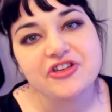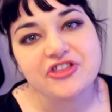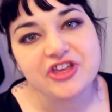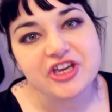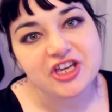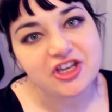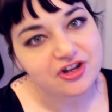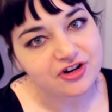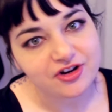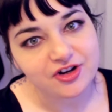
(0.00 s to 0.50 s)

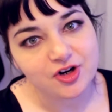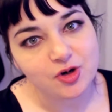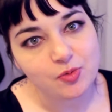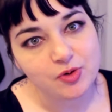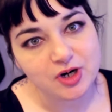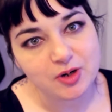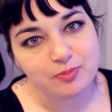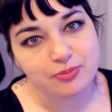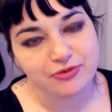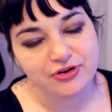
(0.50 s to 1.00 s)
thing you're going to
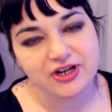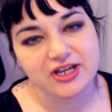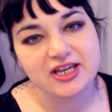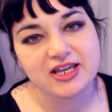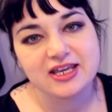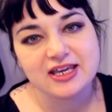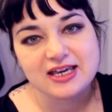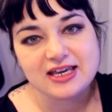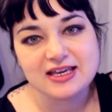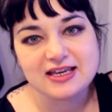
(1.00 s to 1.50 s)
want to
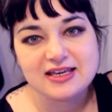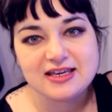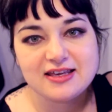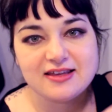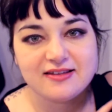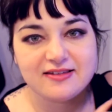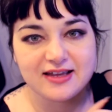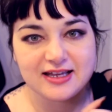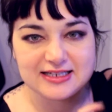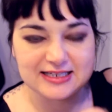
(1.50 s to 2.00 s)
bring
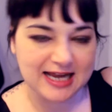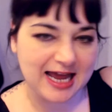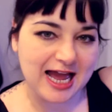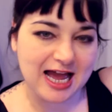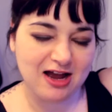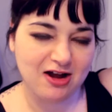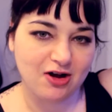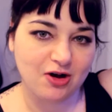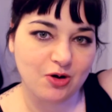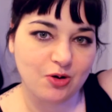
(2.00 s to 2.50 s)
is a
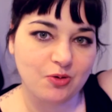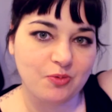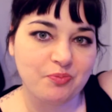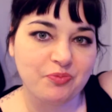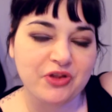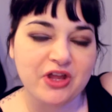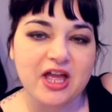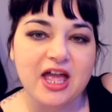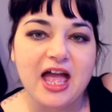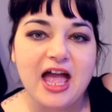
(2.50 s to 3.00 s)
towel,
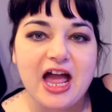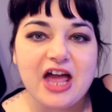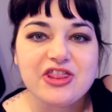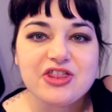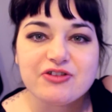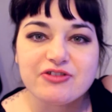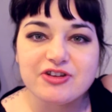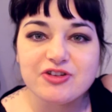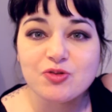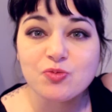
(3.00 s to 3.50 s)
and
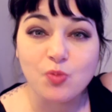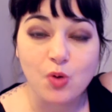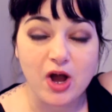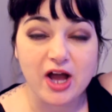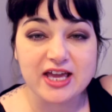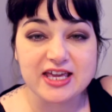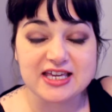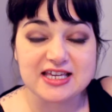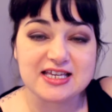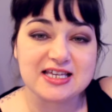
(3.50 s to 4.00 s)
the reason
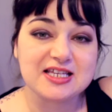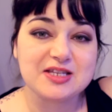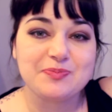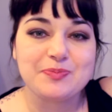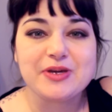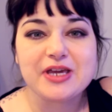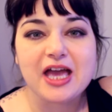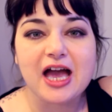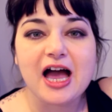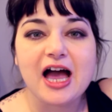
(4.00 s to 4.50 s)
why is
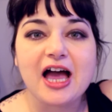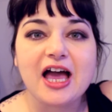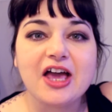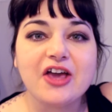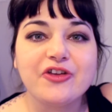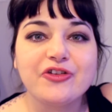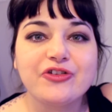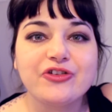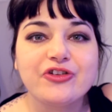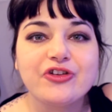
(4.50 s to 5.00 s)

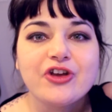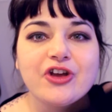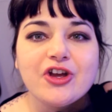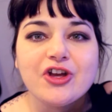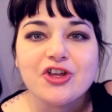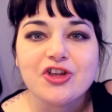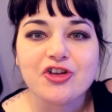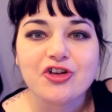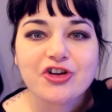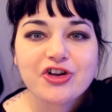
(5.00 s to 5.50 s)
because
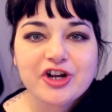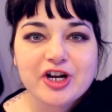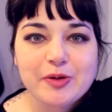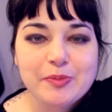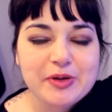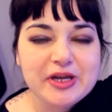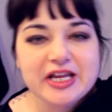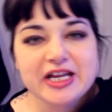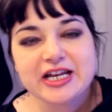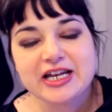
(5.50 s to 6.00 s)
you're going to
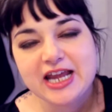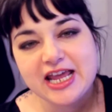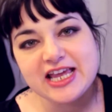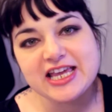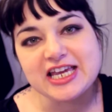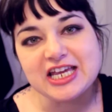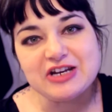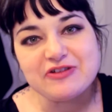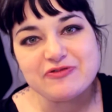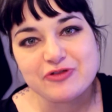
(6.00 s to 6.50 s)
be
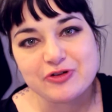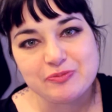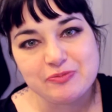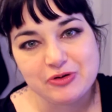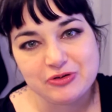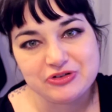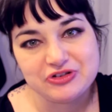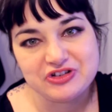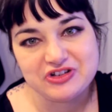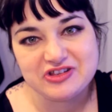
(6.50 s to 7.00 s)
naked for
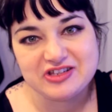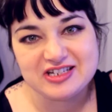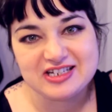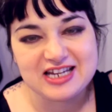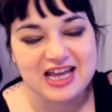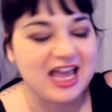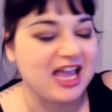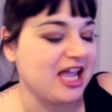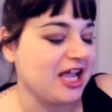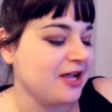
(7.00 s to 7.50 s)
most of the
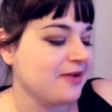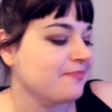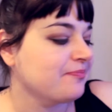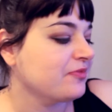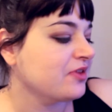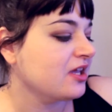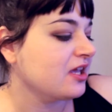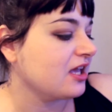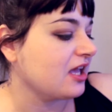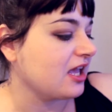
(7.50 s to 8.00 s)
day,
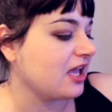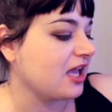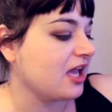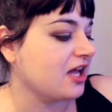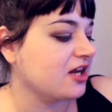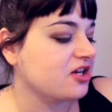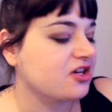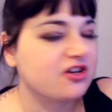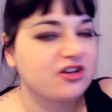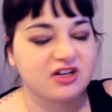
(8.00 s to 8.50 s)

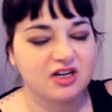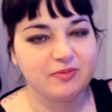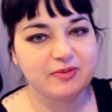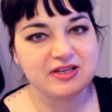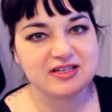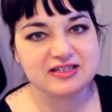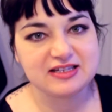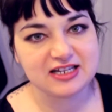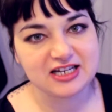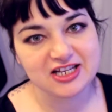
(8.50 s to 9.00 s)
and you're going to be
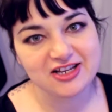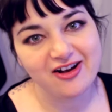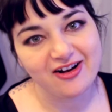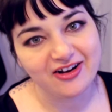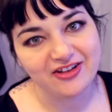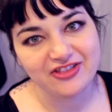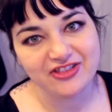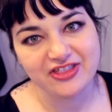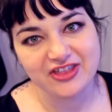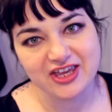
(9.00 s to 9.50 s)
sitting
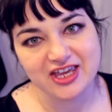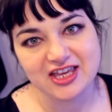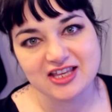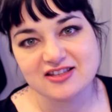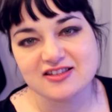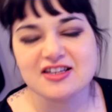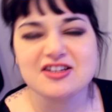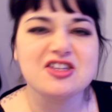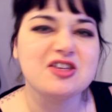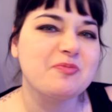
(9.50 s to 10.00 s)
on things,
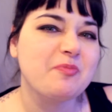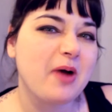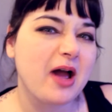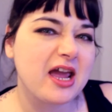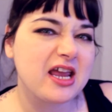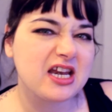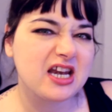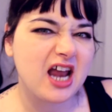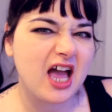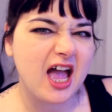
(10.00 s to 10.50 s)
and you
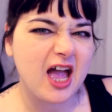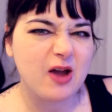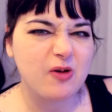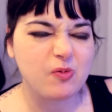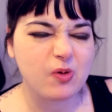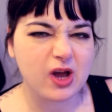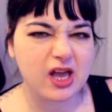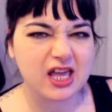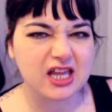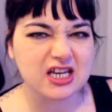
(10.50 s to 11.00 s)
might not
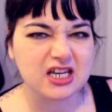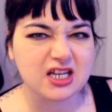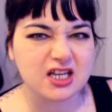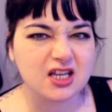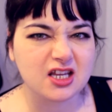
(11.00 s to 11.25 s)
want